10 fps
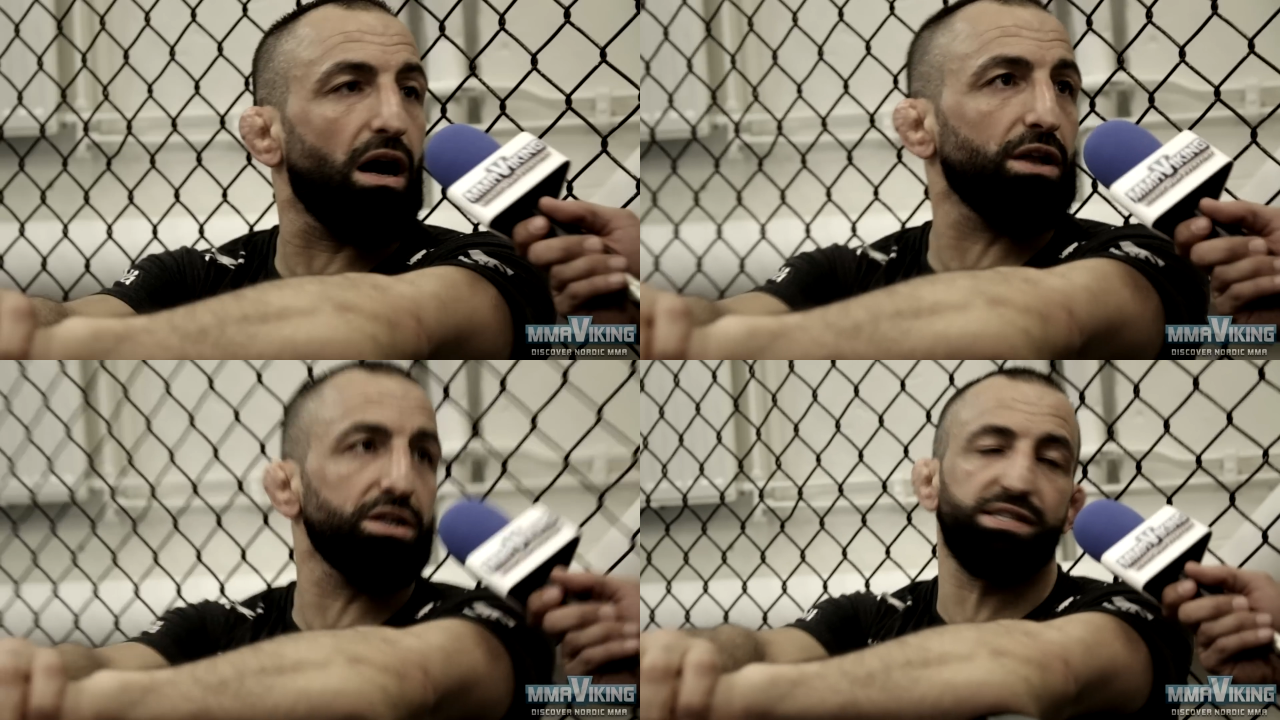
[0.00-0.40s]

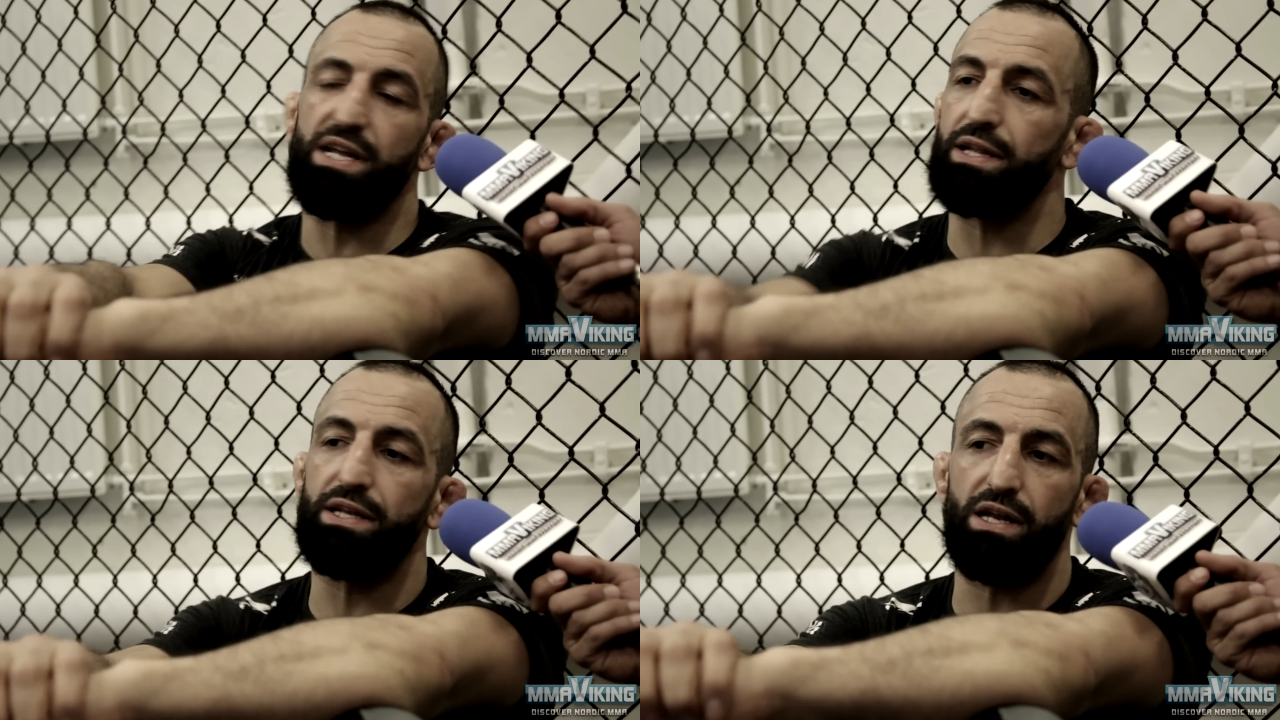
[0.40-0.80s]
Honestly,
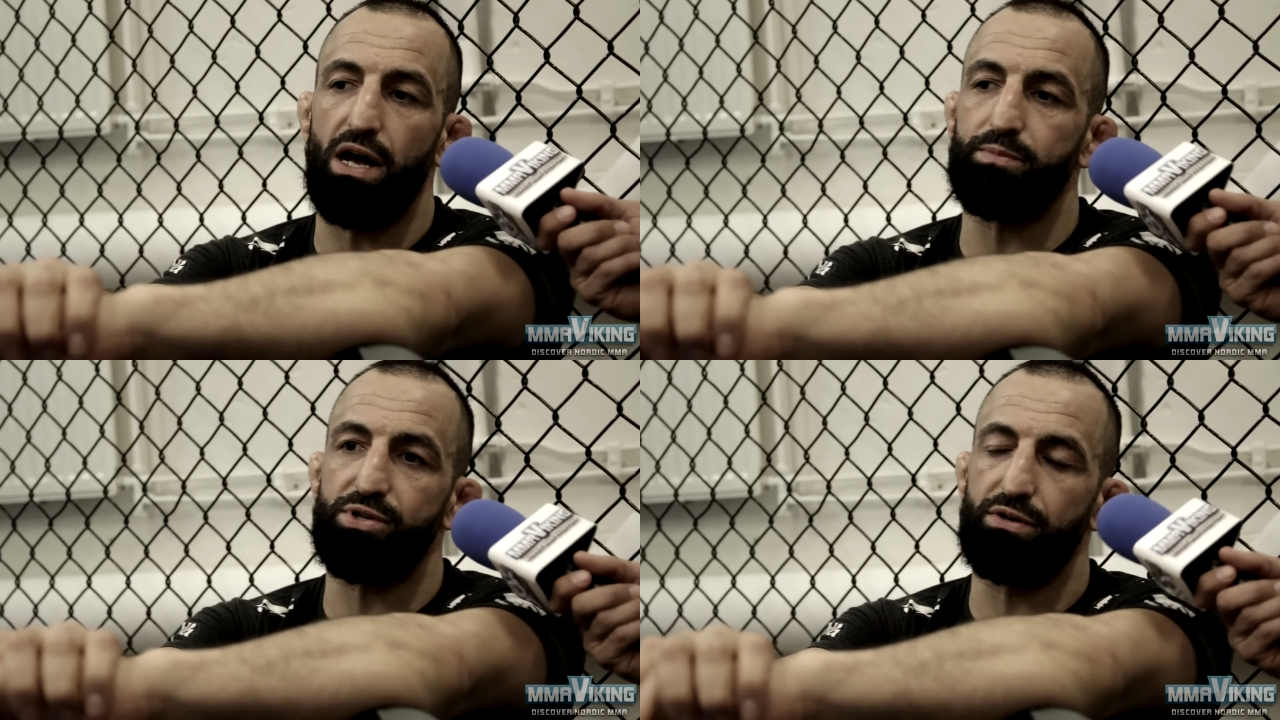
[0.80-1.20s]
I didn't
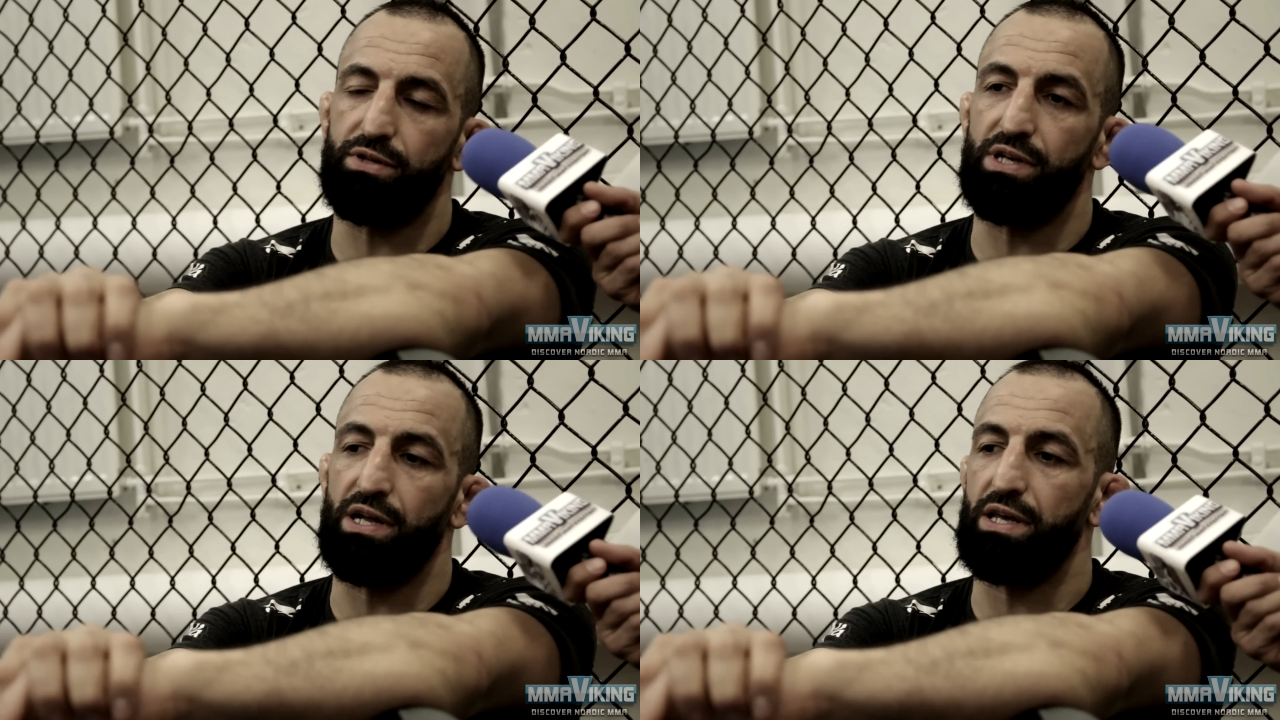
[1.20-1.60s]
absolutely
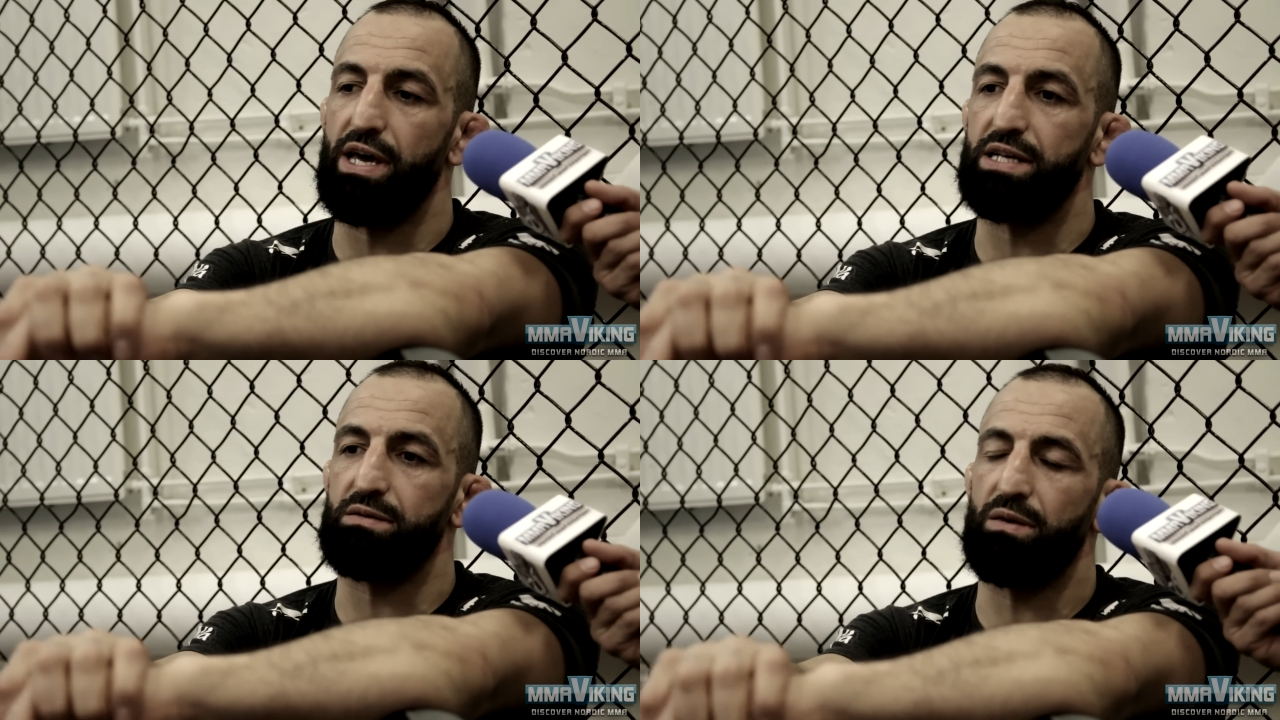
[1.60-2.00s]
not
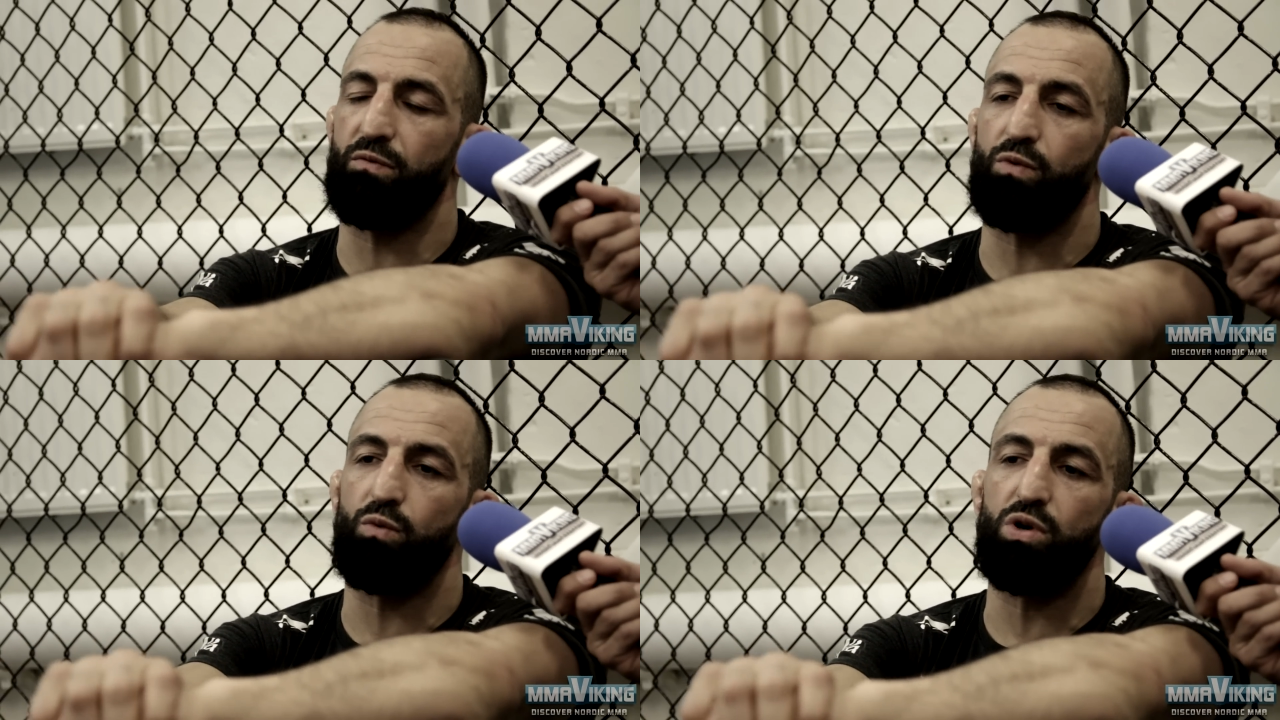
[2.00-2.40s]
gas, and
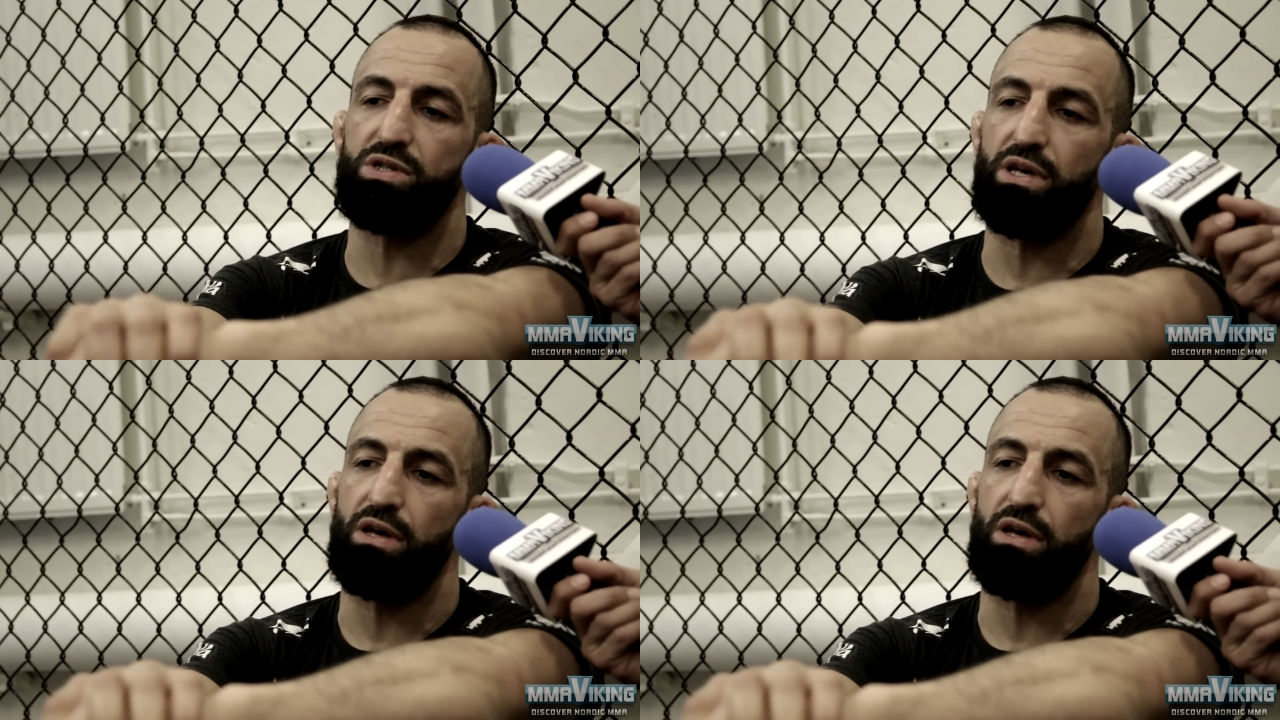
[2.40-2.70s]
it was